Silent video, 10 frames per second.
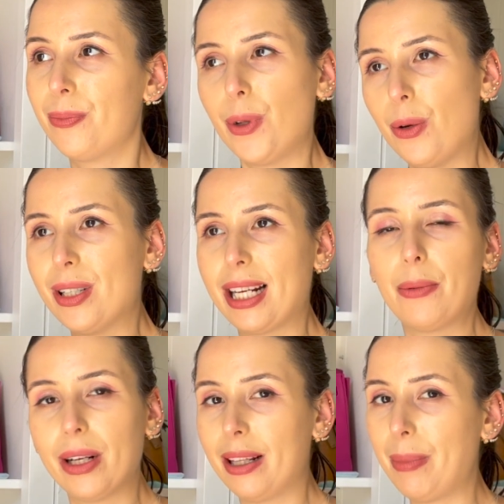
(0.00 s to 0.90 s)
who is like
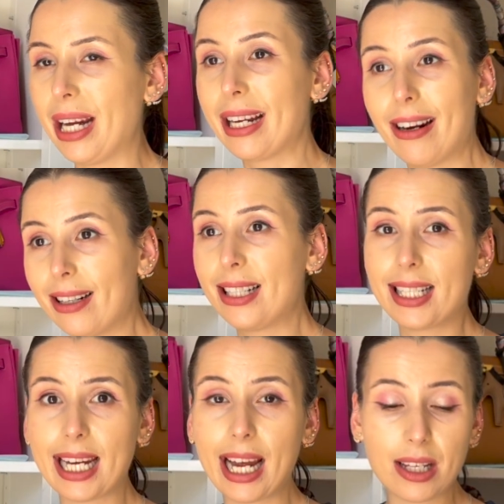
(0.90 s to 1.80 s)
one of the main characters
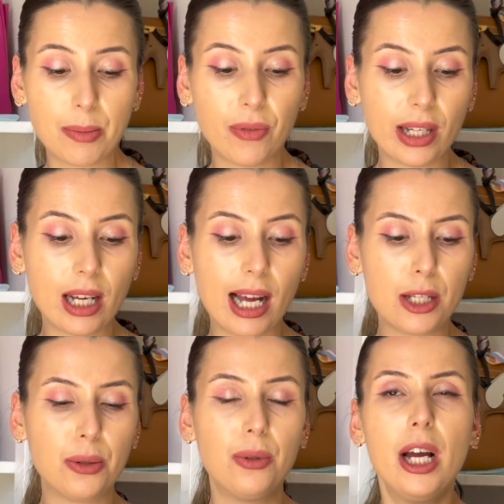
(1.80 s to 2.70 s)
in Howl's Moving
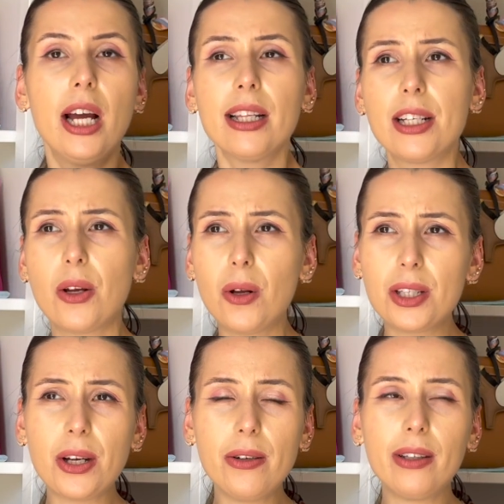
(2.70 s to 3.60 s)
Castle. There's
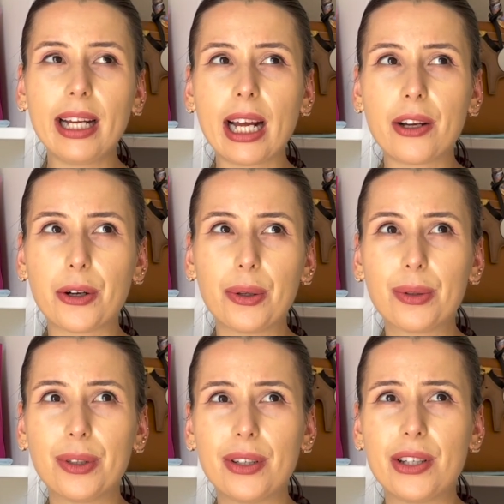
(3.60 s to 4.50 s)
also like a girl
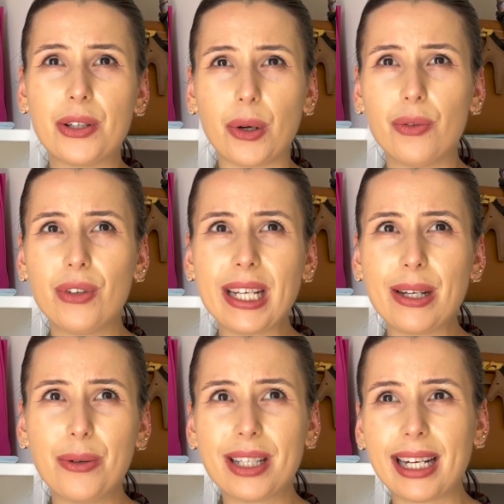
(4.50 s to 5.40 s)
called Sophie
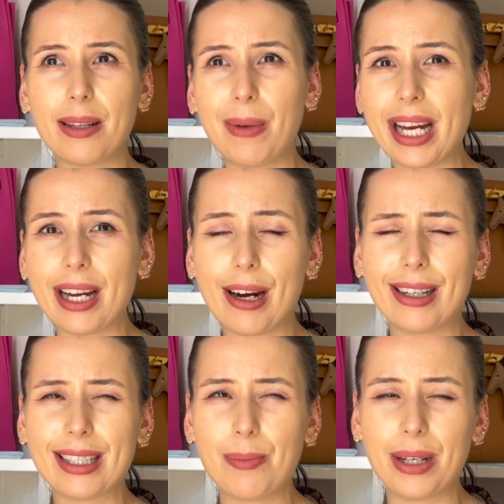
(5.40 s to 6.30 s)
who is like the main
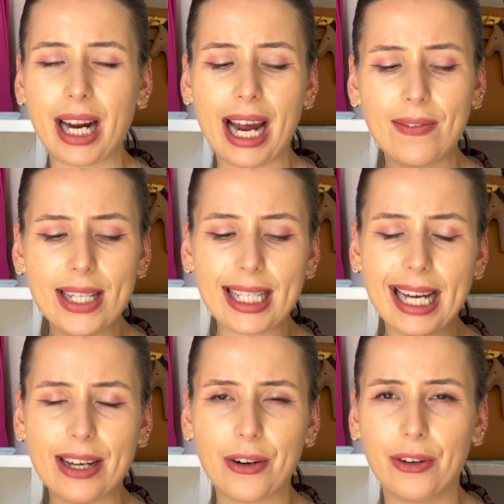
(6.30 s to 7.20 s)
character, but I haven't
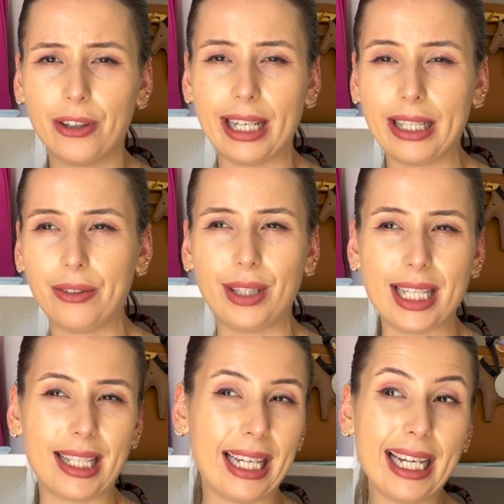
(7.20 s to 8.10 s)
seen her on any of
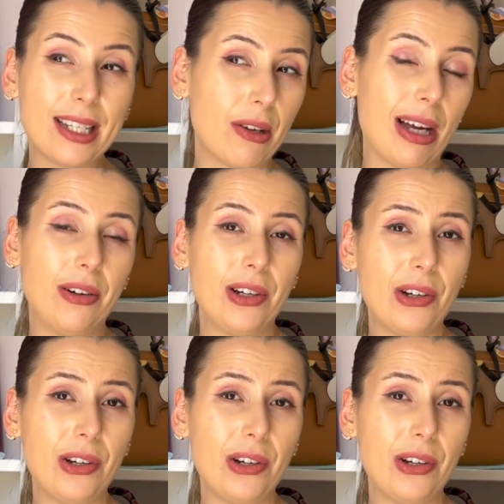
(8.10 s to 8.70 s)
these leaks, so I don't